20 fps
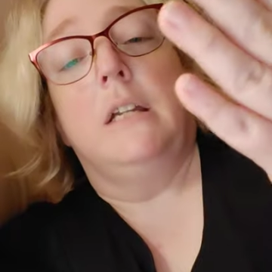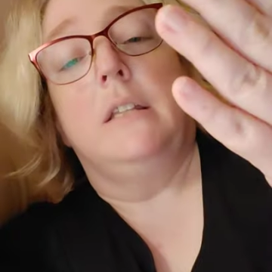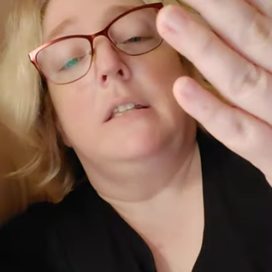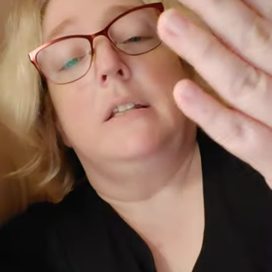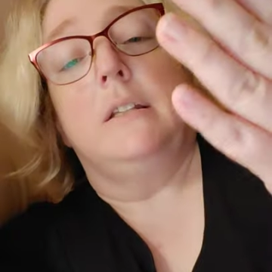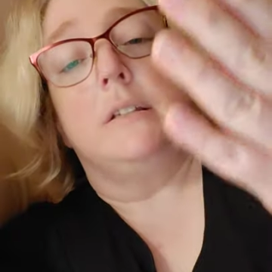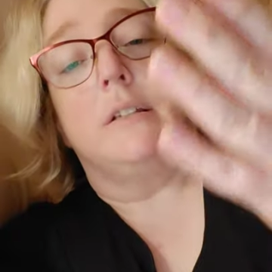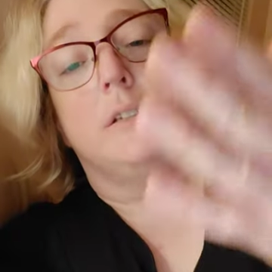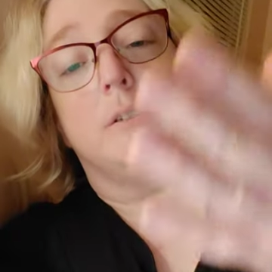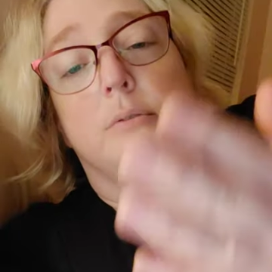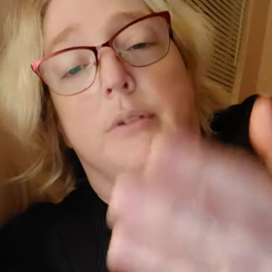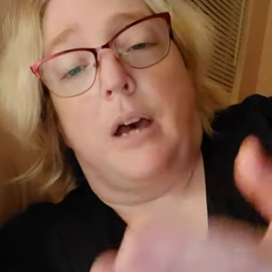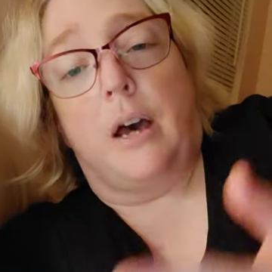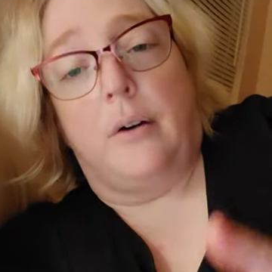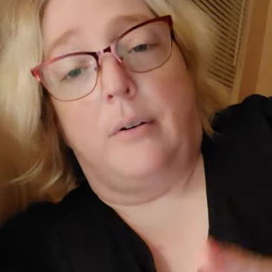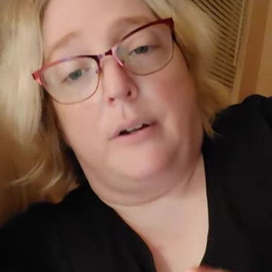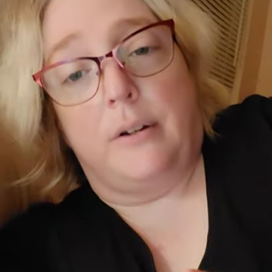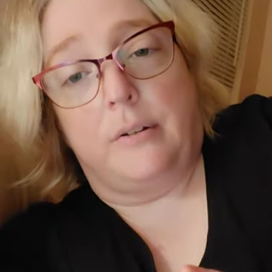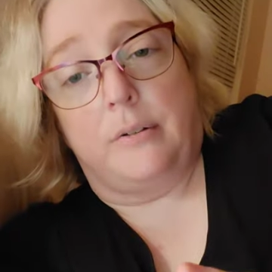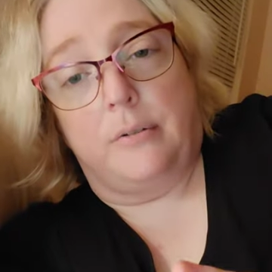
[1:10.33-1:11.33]
this is
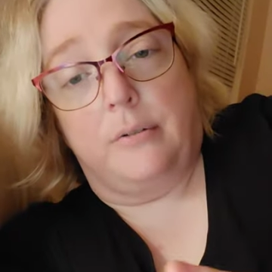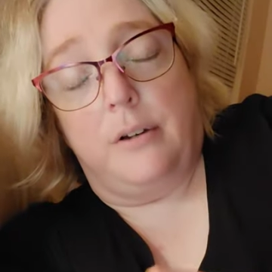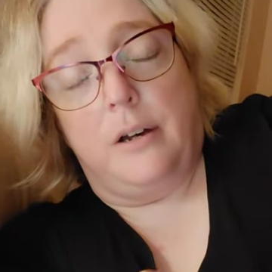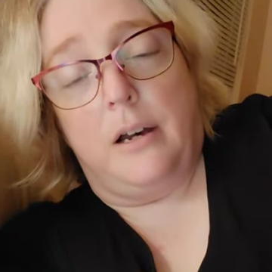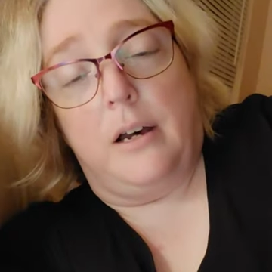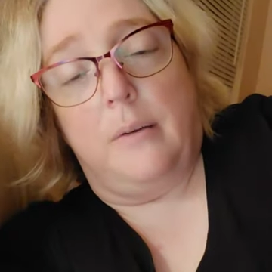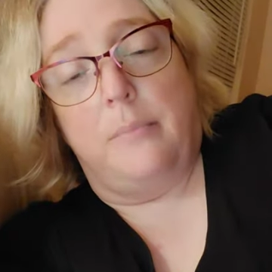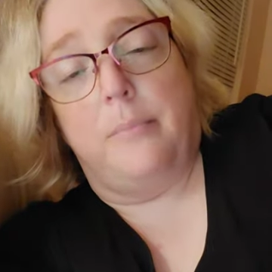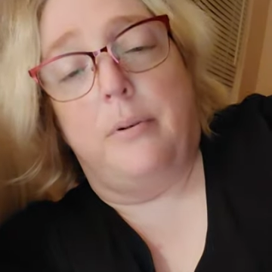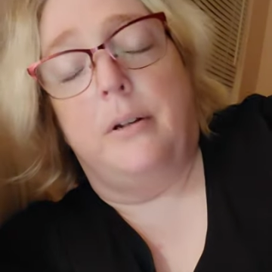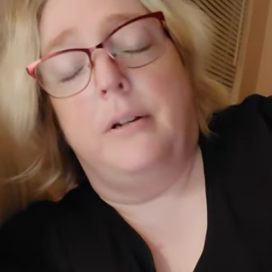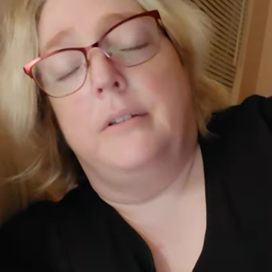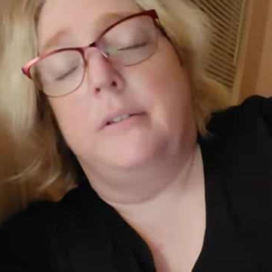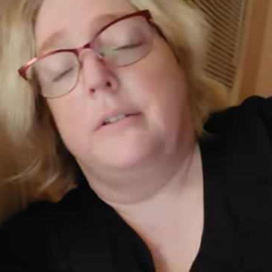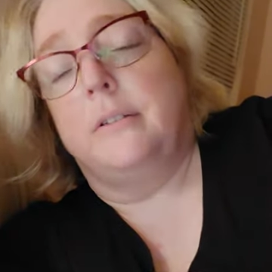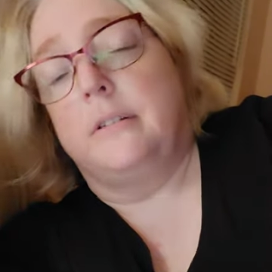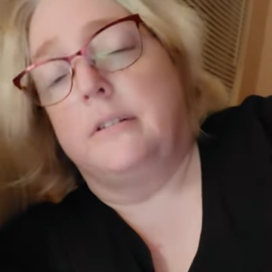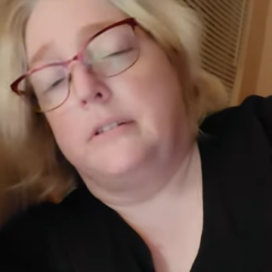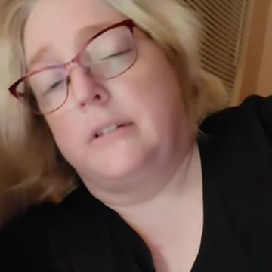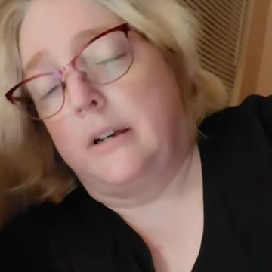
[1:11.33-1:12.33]
how I grew up,
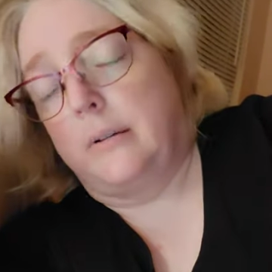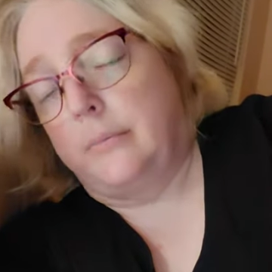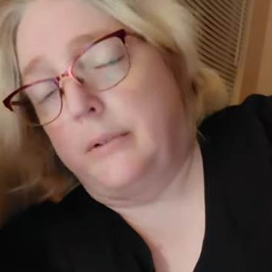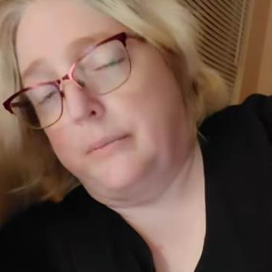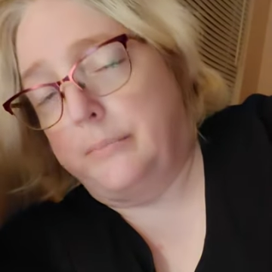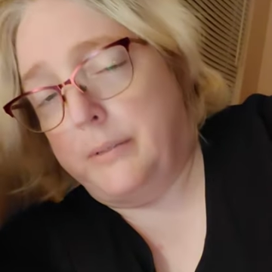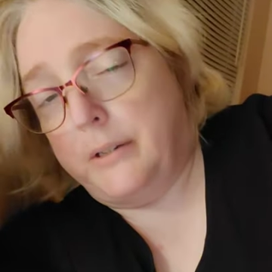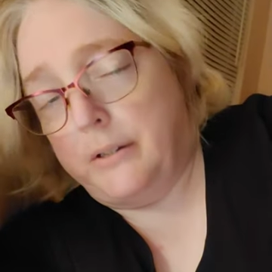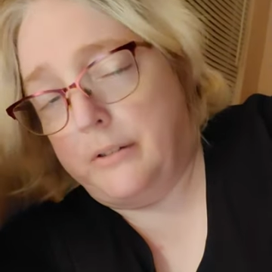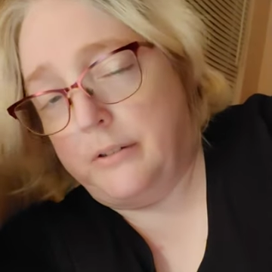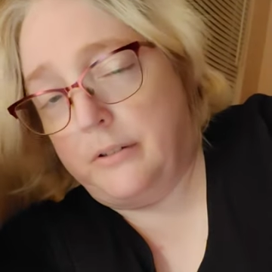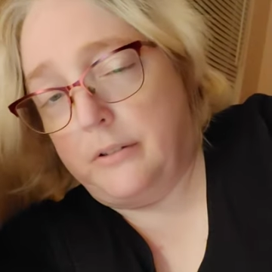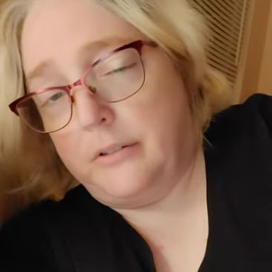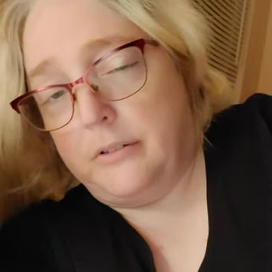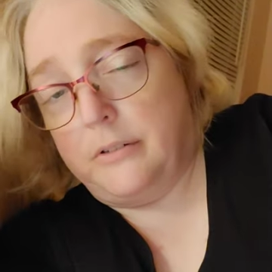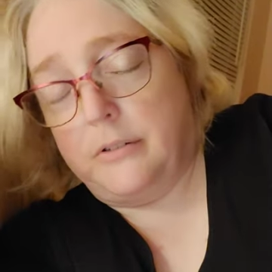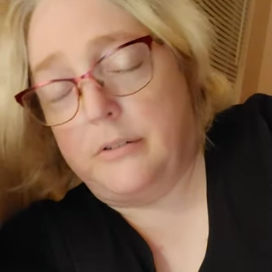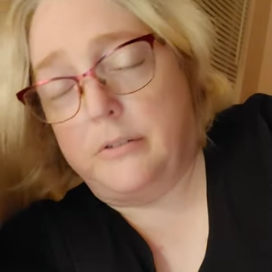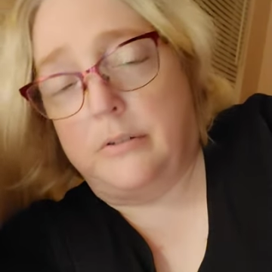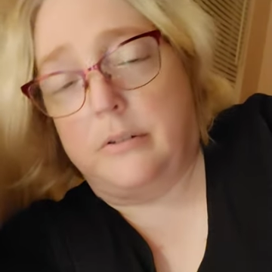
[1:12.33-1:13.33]
this is how my
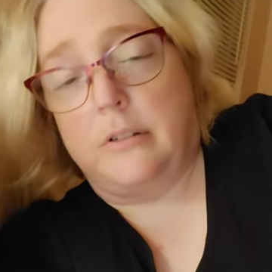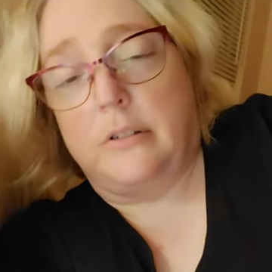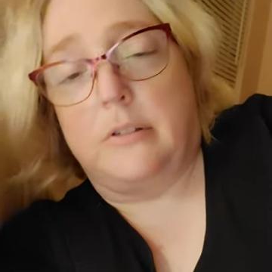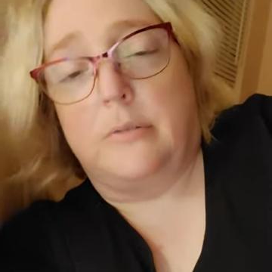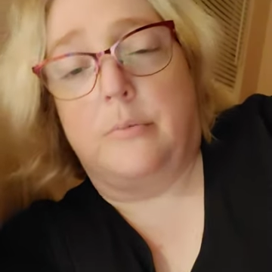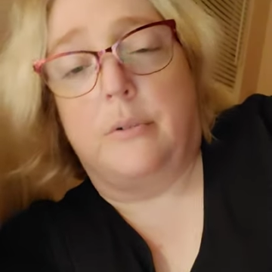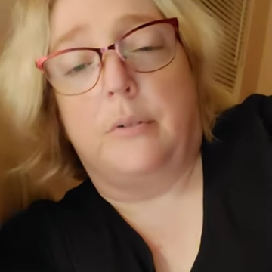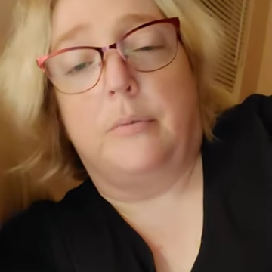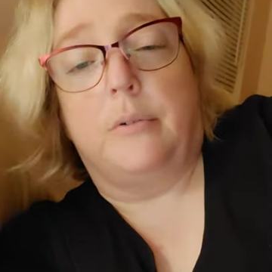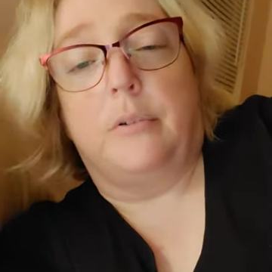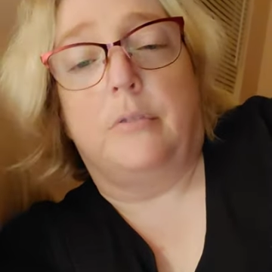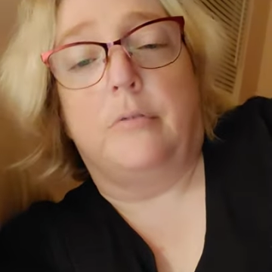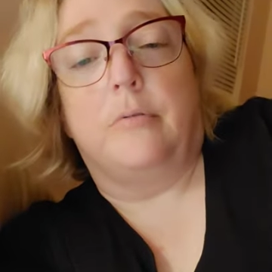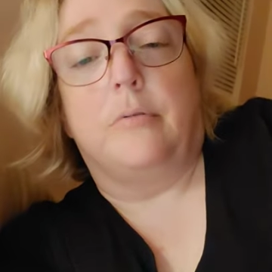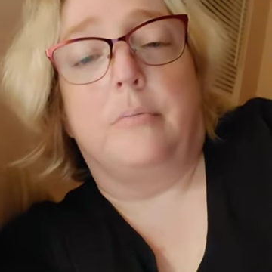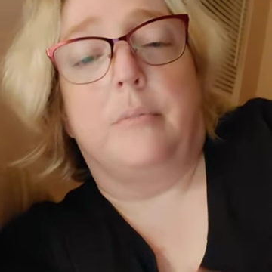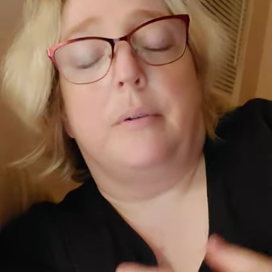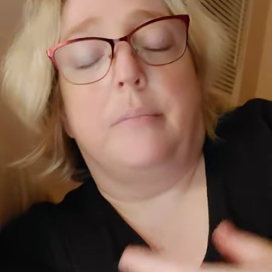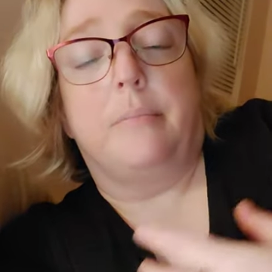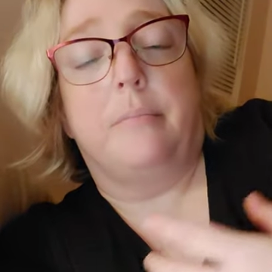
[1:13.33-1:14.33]
parents, this is what I went through
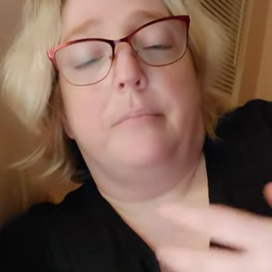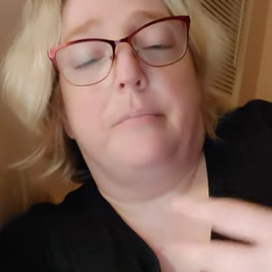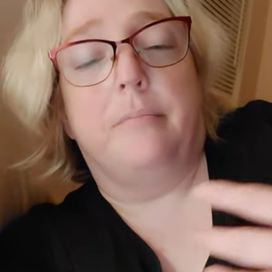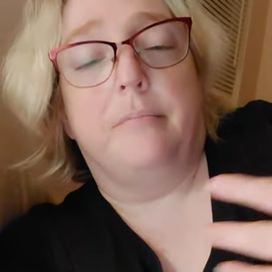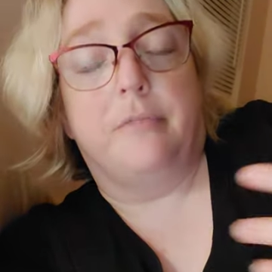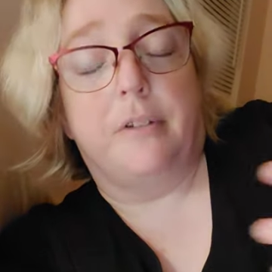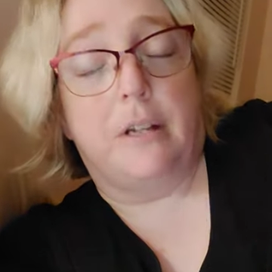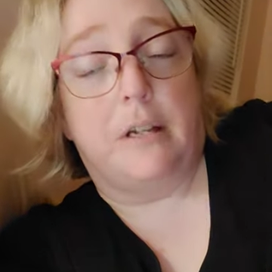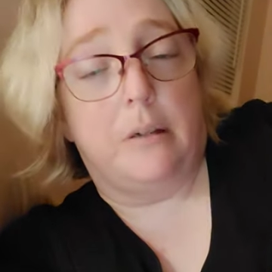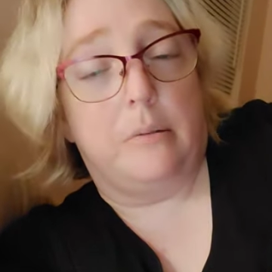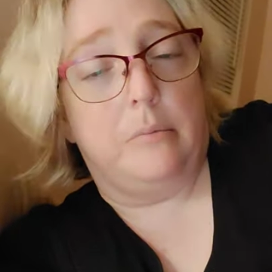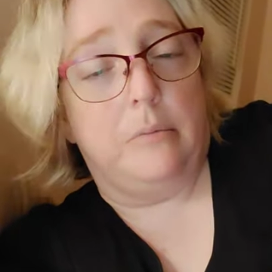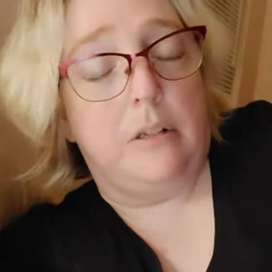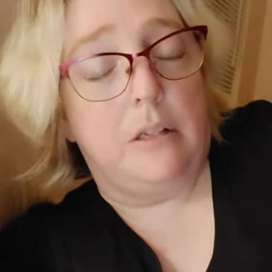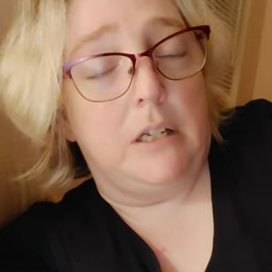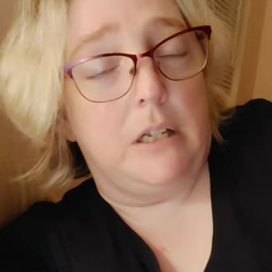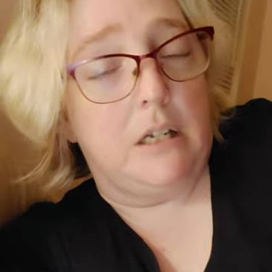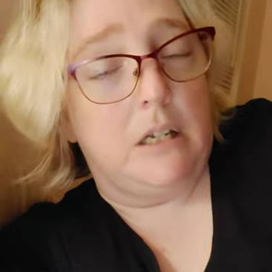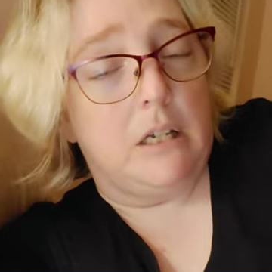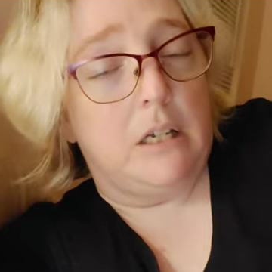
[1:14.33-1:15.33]
with my
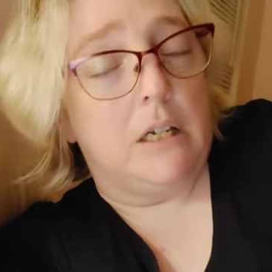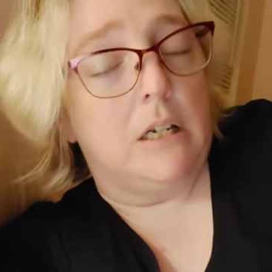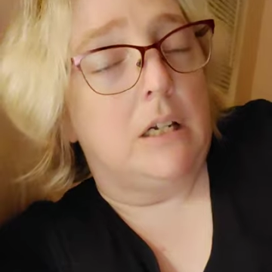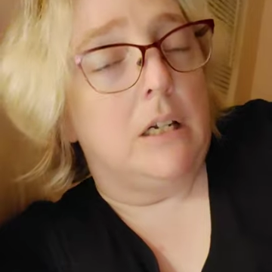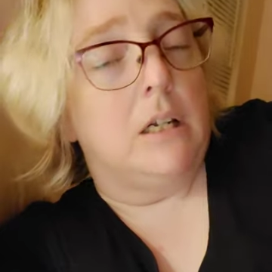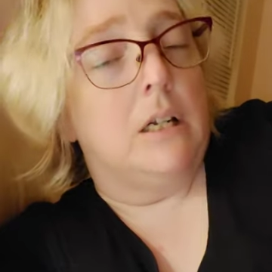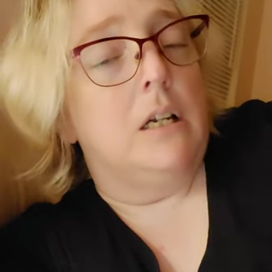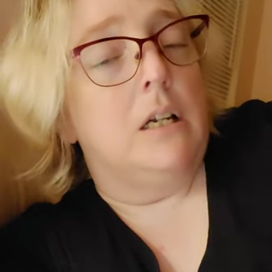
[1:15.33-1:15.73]
family,